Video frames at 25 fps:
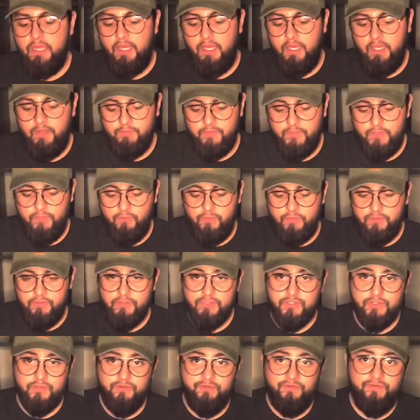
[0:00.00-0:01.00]
When you
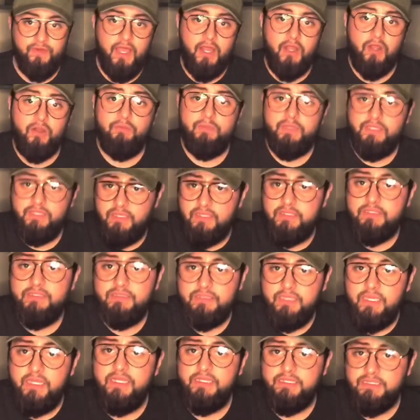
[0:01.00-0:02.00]
shoot a firearm, it
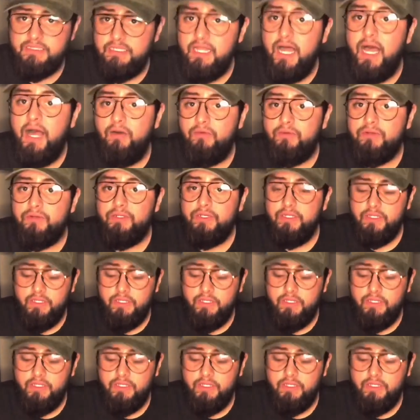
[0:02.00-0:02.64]
is loud.